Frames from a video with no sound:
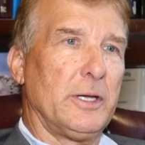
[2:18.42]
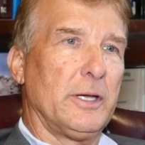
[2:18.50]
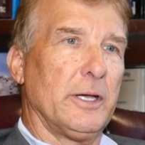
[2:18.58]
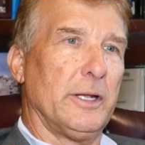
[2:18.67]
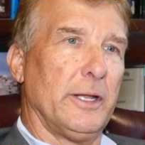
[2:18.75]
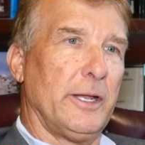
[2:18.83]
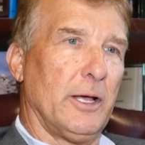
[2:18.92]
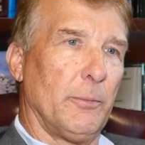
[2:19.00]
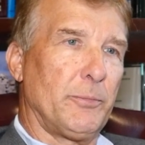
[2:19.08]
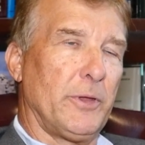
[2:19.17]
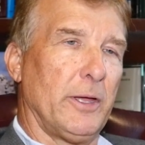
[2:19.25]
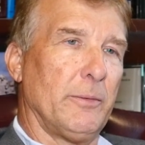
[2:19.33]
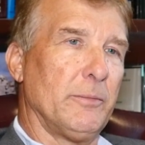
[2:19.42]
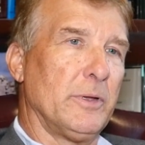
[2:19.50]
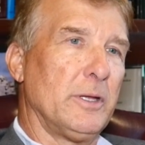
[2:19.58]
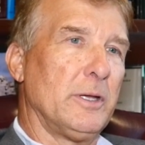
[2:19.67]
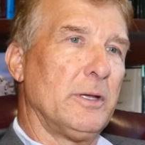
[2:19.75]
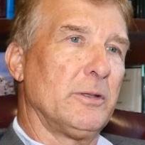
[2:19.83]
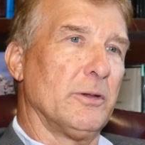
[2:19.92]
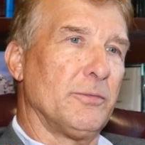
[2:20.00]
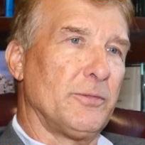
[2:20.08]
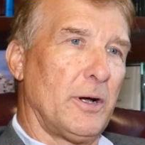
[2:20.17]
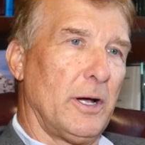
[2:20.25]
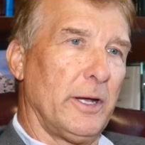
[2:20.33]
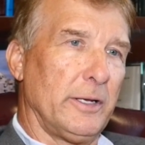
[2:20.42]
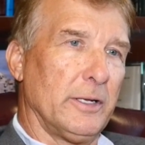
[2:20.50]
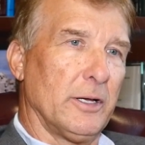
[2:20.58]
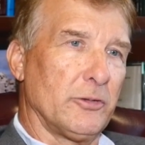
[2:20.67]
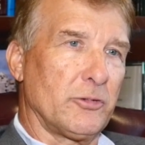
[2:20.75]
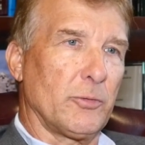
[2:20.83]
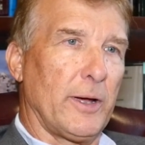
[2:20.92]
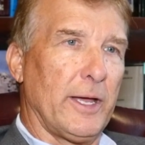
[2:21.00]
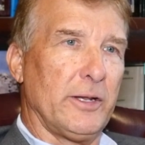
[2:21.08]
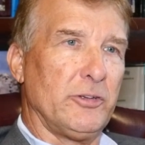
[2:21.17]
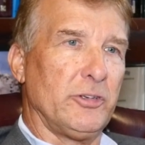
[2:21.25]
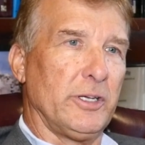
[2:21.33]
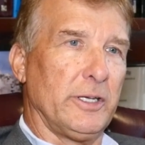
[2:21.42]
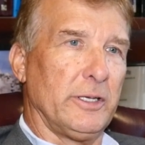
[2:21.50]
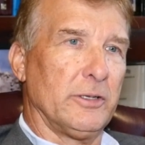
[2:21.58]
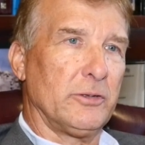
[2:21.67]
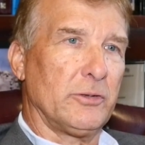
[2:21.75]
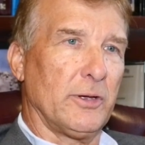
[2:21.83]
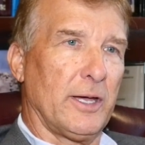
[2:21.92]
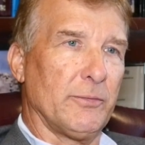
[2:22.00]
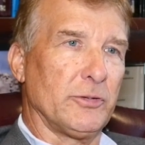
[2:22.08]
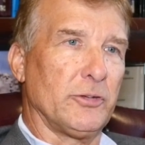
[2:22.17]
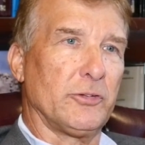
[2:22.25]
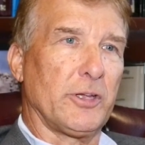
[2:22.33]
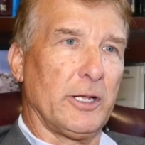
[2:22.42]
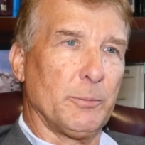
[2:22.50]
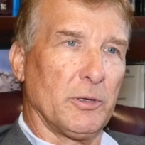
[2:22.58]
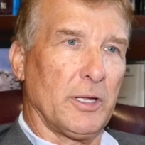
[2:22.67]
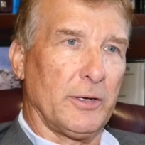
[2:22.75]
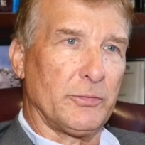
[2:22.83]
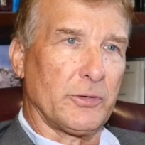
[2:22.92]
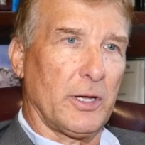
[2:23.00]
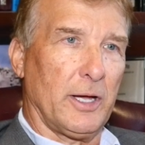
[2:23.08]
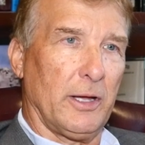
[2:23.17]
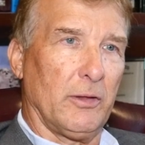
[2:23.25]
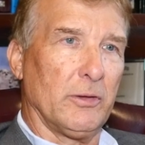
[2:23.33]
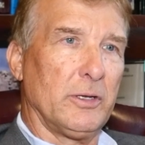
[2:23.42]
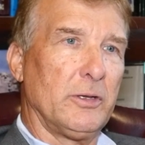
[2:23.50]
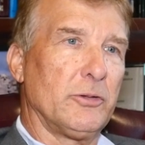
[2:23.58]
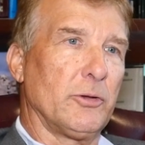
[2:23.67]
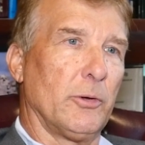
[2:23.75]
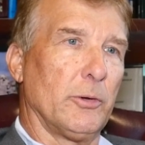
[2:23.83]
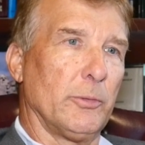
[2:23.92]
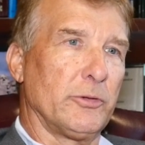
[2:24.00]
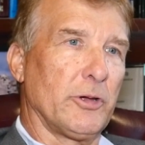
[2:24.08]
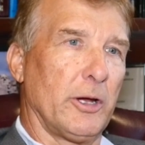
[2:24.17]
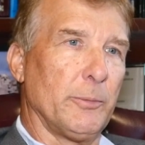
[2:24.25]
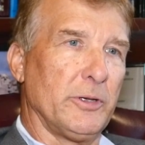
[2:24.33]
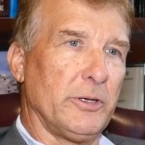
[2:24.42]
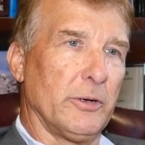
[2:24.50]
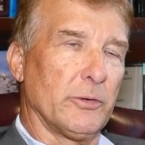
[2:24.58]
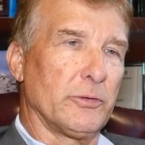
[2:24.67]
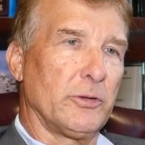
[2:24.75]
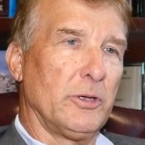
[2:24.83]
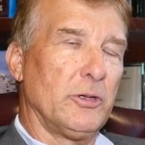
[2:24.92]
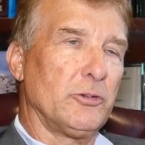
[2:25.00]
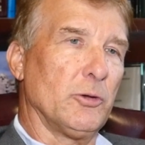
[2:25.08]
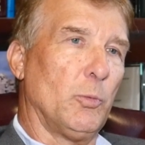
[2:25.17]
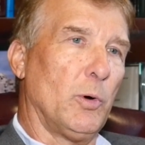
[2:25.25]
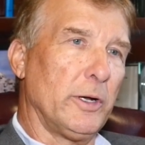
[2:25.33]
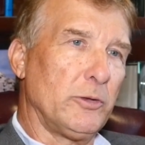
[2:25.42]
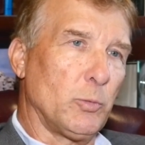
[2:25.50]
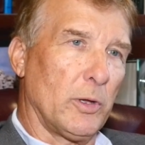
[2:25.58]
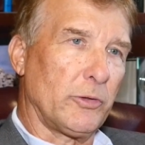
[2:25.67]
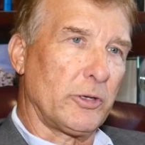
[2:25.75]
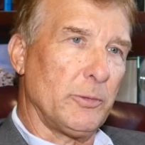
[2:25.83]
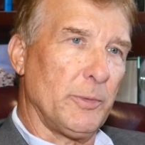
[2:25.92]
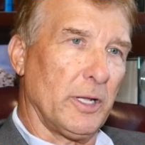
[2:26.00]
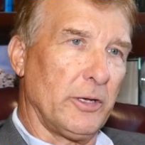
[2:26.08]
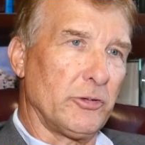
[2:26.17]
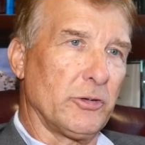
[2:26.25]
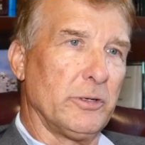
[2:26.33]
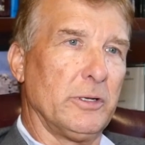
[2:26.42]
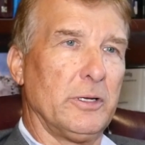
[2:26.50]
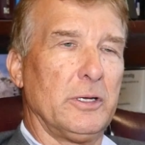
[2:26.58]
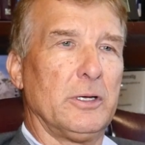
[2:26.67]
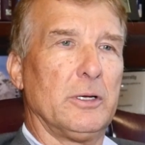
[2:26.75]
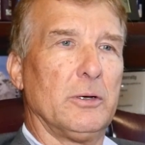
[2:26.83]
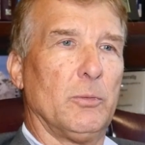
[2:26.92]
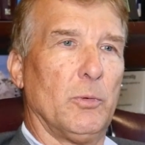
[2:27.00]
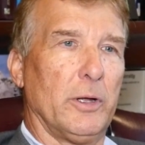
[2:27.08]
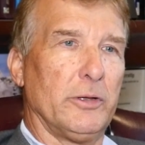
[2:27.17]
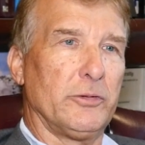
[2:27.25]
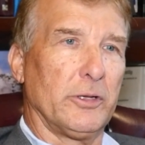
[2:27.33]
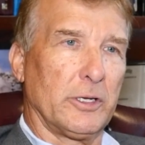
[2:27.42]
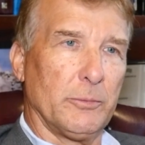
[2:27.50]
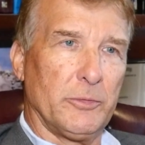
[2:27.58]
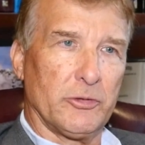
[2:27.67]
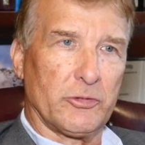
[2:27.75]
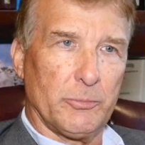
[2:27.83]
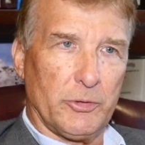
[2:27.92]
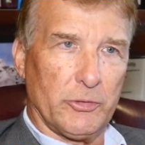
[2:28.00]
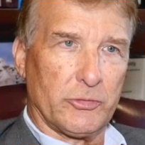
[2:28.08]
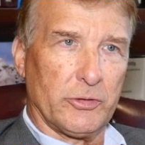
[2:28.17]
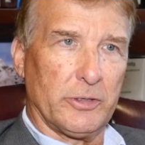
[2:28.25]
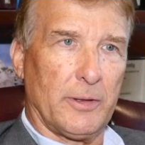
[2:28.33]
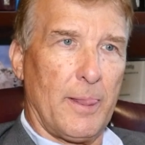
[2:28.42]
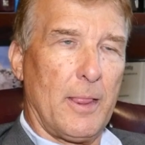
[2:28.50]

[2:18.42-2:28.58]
and then help them define a strategy to have a sustainable lifestyle during their retirement years. So one is wealth accumulation, one is income distribution,